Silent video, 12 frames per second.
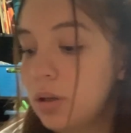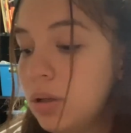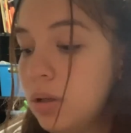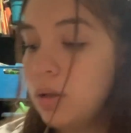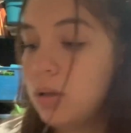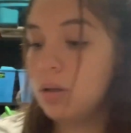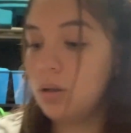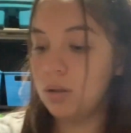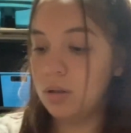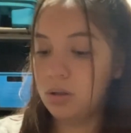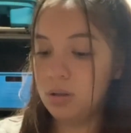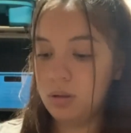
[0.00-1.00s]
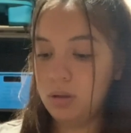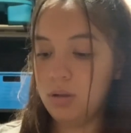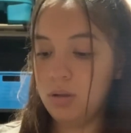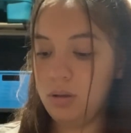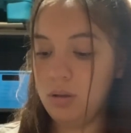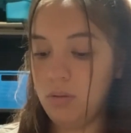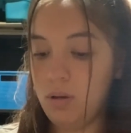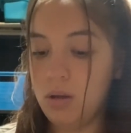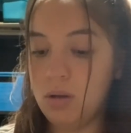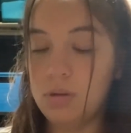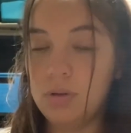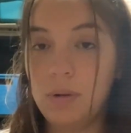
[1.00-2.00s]
Oh yeah, look, it's right
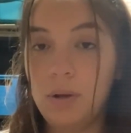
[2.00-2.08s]
here.